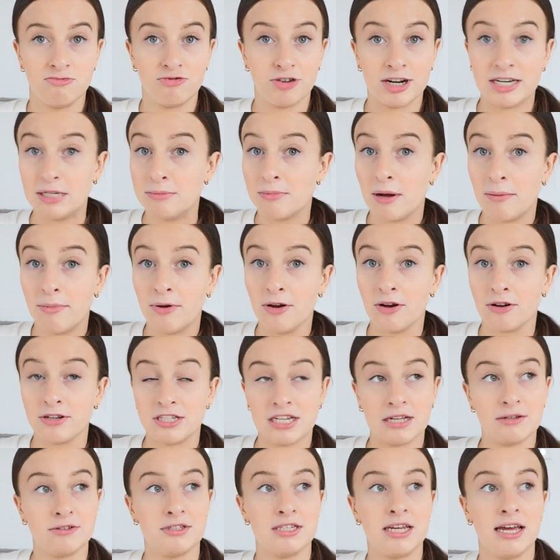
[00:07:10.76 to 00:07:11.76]
read my book
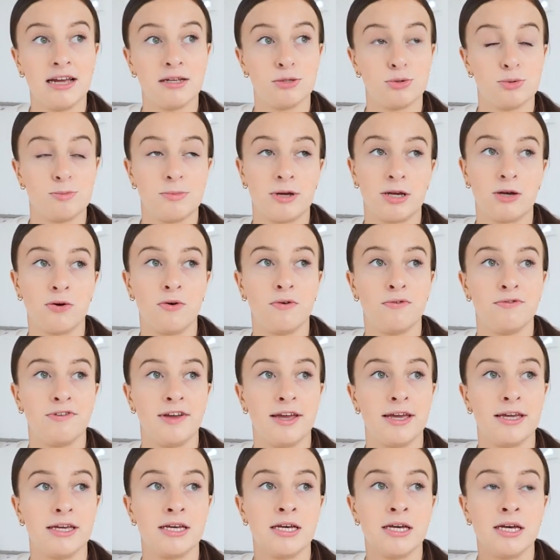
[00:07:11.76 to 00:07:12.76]
downstairs with my
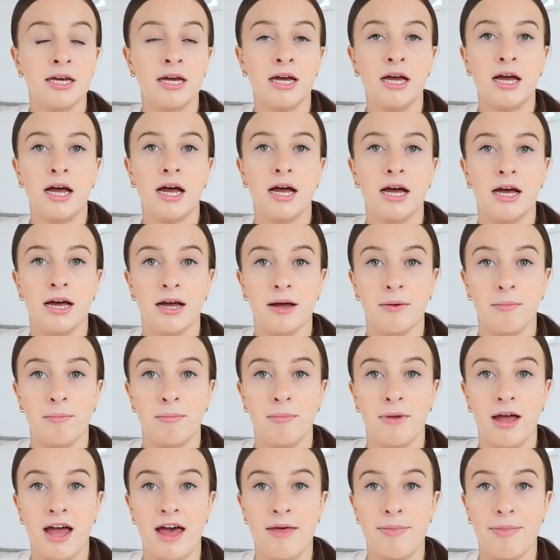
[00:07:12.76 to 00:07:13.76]
coffee.
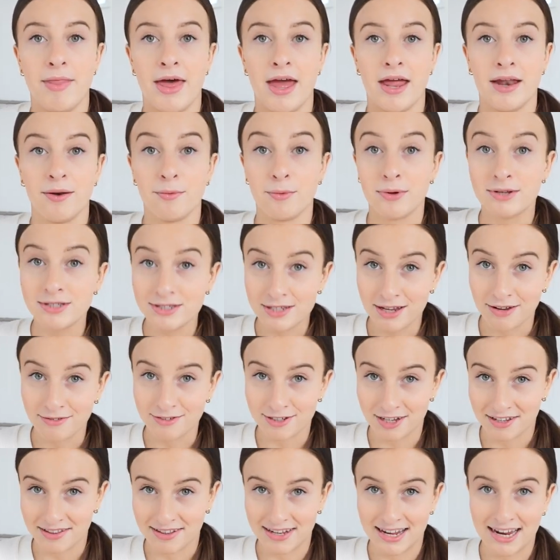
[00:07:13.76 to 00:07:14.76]
Um, and then once
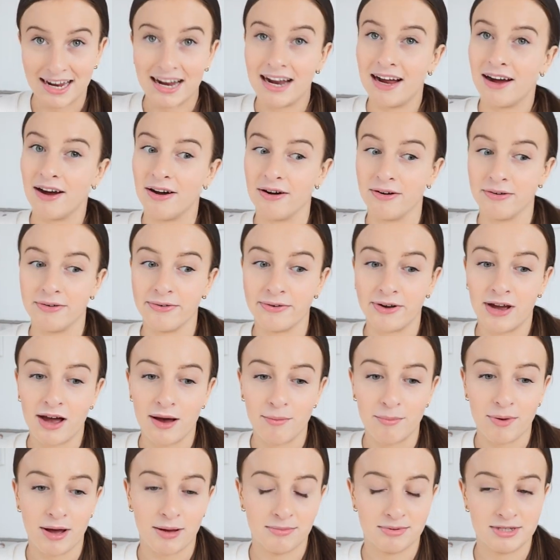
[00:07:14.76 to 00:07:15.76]
I've done that, I'll
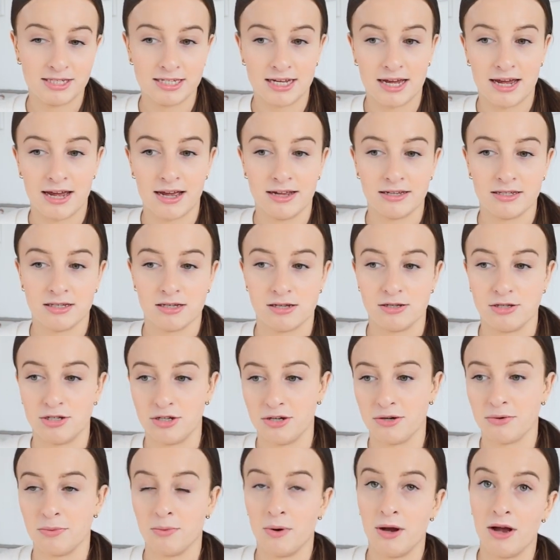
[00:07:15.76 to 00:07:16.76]
come upstairs and
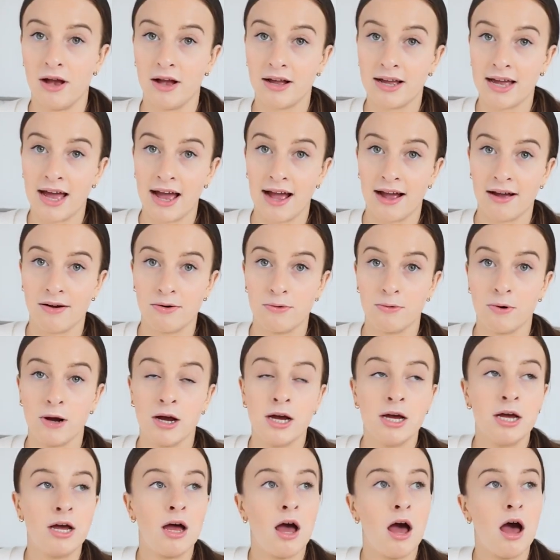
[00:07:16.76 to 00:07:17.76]
do a workout.
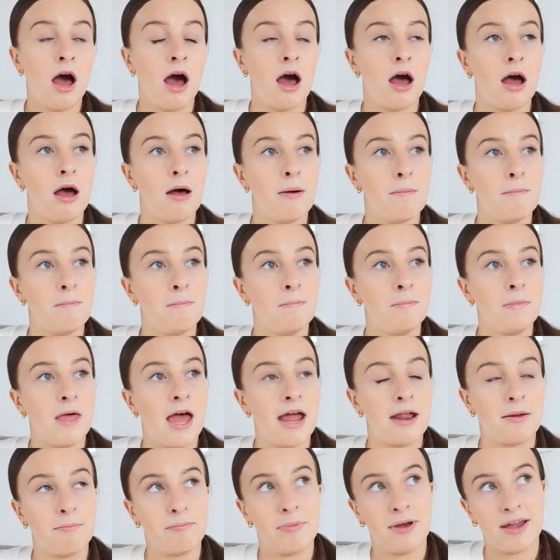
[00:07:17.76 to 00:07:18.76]
Um,
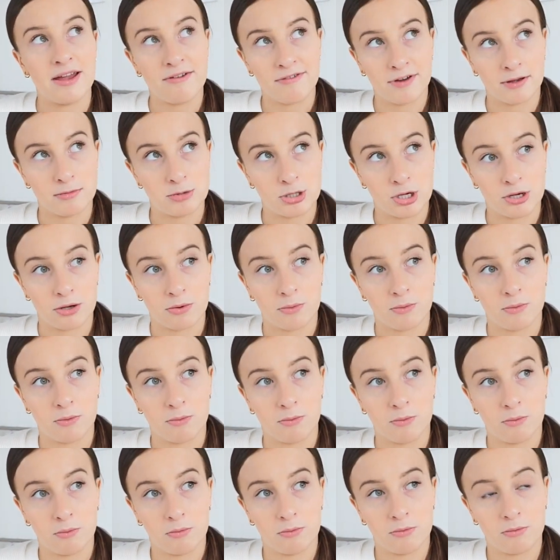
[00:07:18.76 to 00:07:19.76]
but if I'm doing
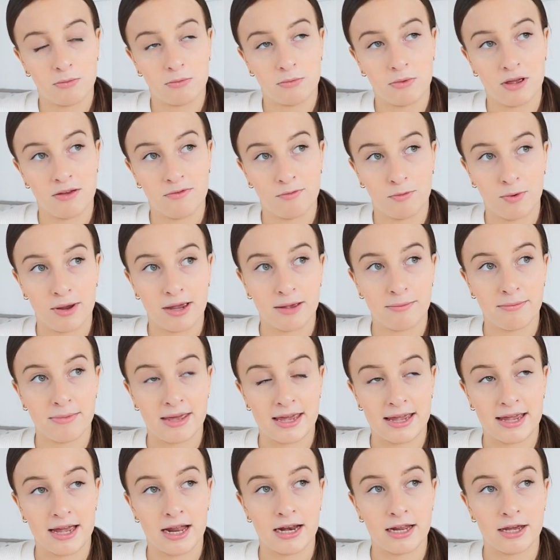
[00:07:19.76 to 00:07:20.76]
if we,
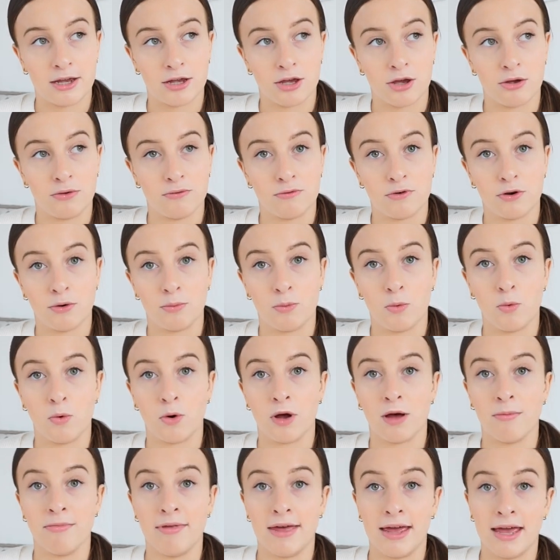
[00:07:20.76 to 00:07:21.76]
me and Kelly are going for a
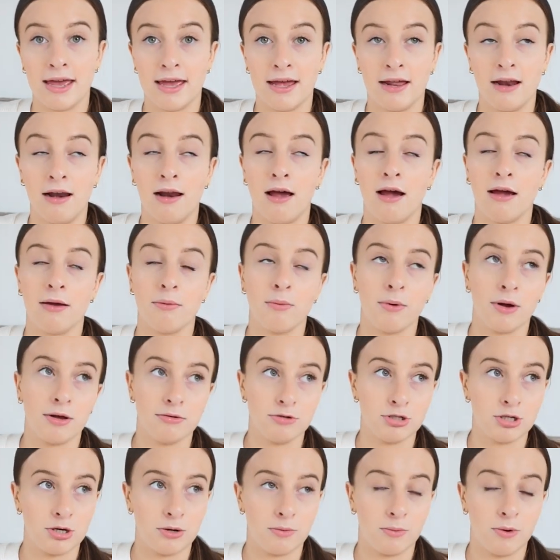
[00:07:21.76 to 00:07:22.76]
walk up the hill, I
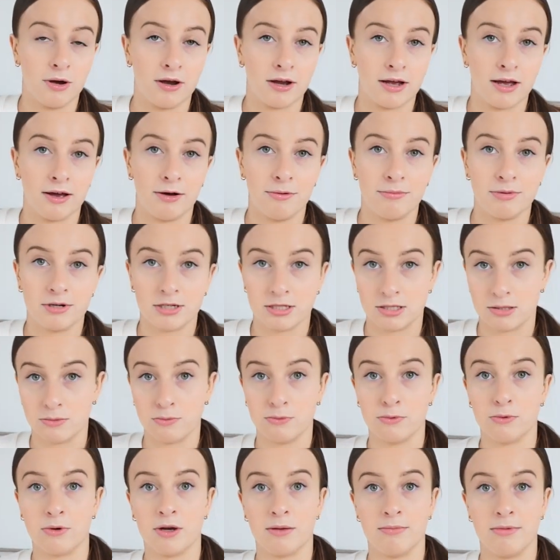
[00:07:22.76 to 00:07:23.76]
won't do a workout because the
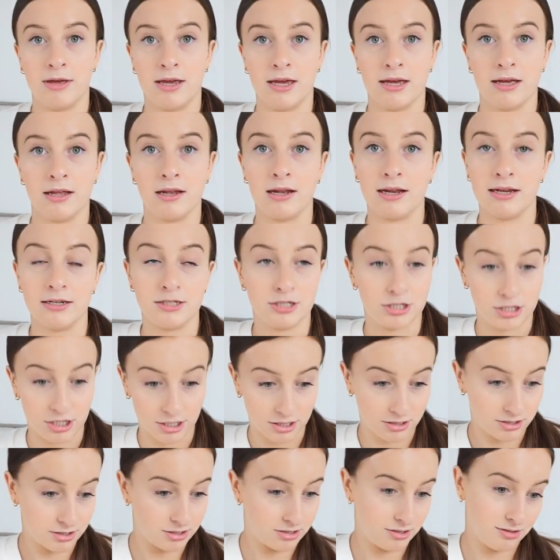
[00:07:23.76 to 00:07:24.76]
walk up the hill is
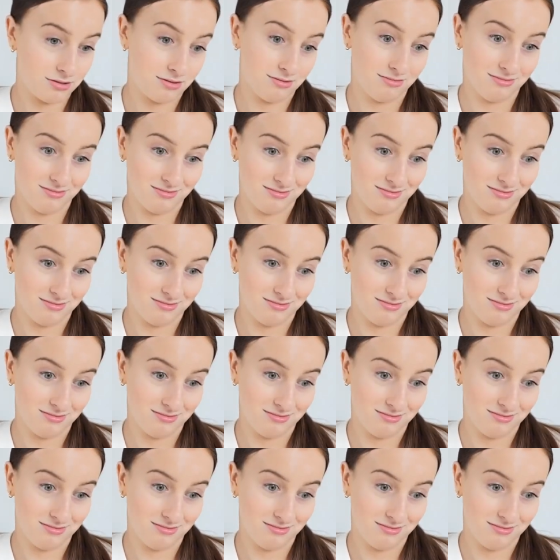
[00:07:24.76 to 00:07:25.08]
just